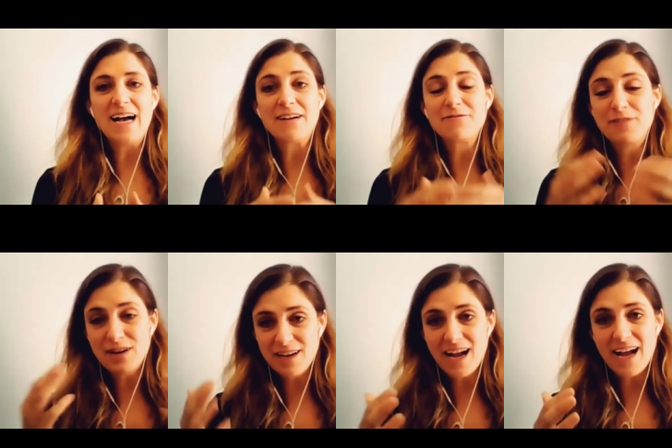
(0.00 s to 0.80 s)

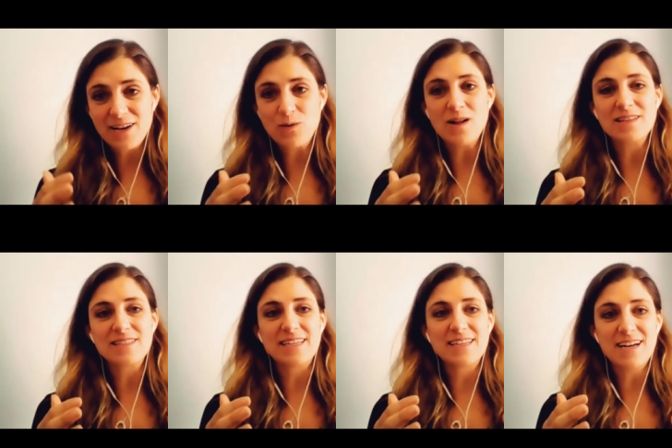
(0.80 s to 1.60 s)
very high
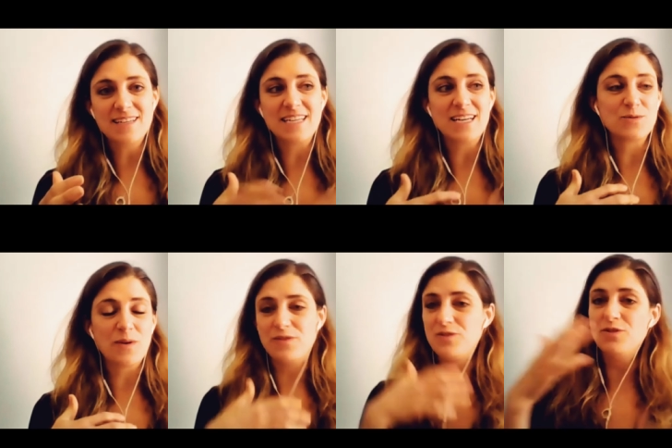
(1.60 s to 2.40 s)
quality content
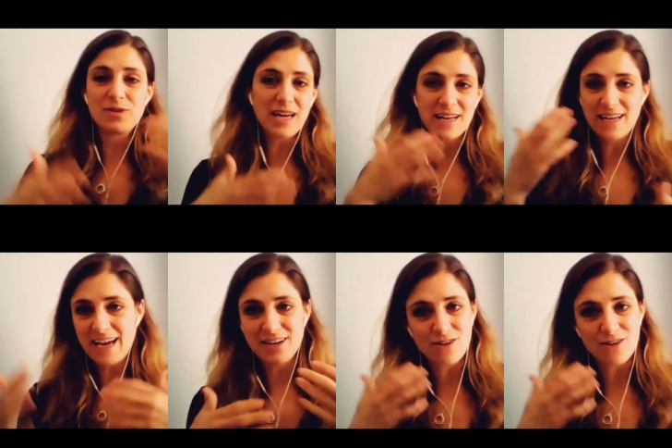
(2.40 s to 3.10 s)
with new getting added